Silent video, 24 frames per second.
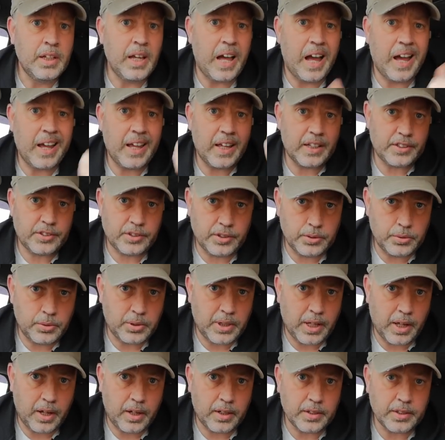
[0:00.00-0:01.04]
I asked you
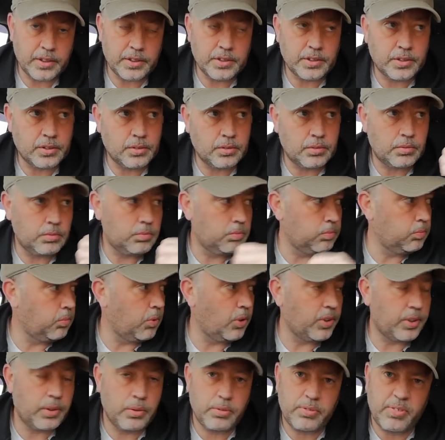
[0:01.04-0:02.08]
guys
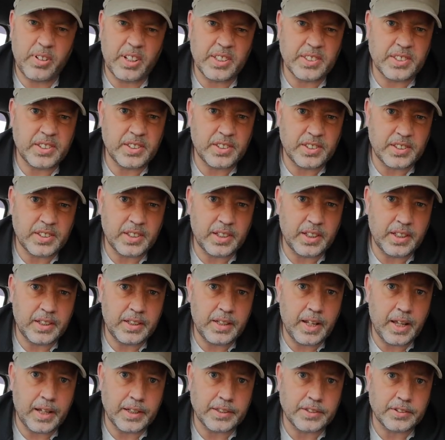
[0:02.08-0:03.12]
what you fancied seeing
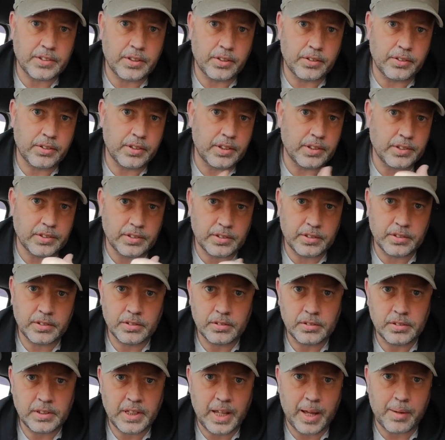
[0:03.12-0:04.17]
next on this
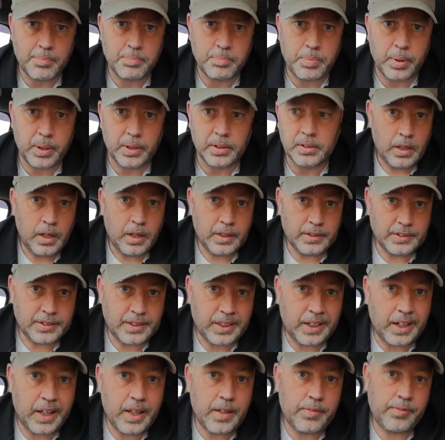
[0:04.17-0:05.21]
camper. And it's
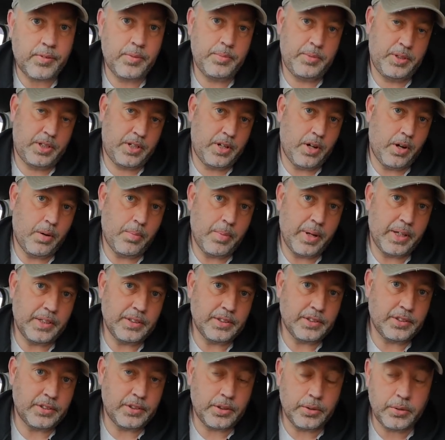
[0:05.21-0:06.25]
clear from the
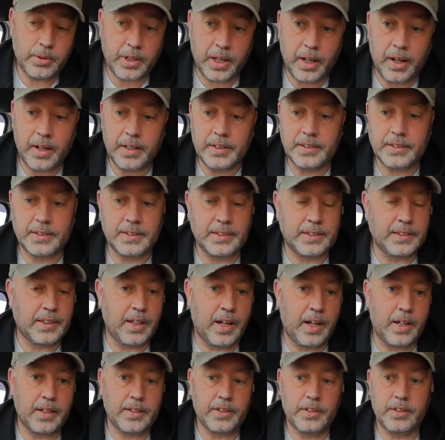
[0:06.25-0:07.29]
comments, you guys
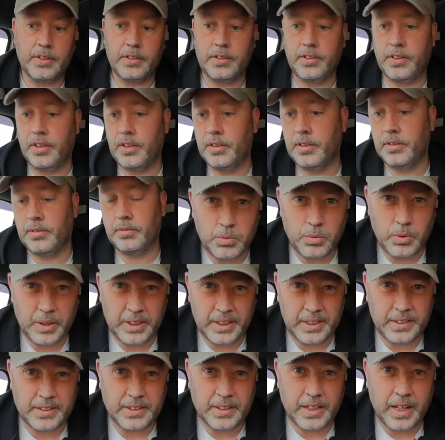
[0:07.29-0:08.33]
decided that we
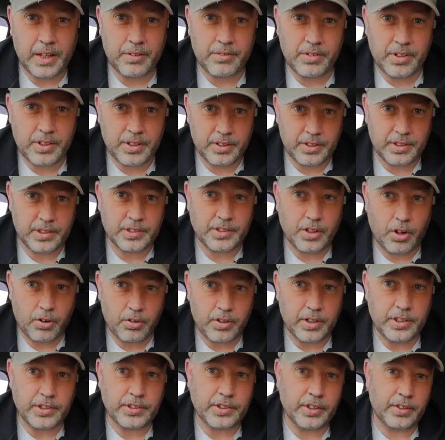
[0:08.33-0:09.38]
need to get rid of this
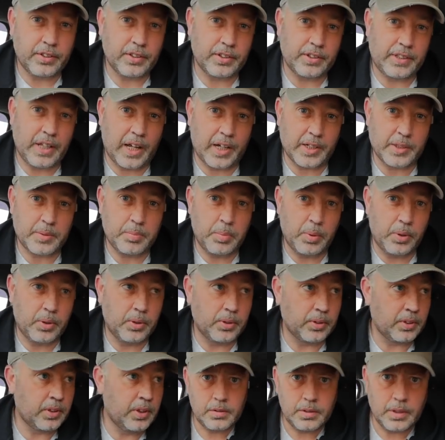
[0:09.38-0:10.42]
orange on the
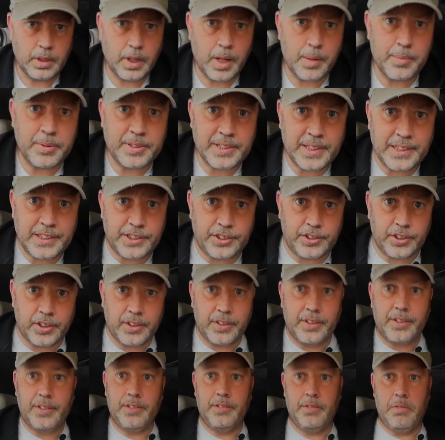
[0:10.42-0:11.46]
dashboard. Do you like my
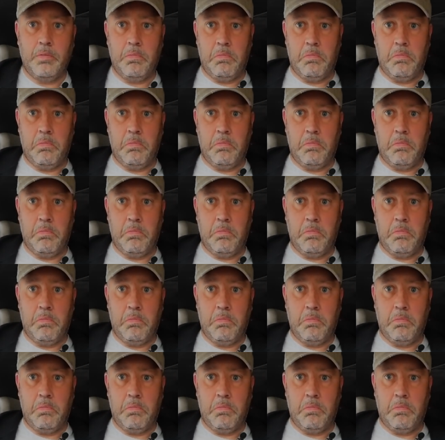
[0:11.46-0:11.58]
t-shirt?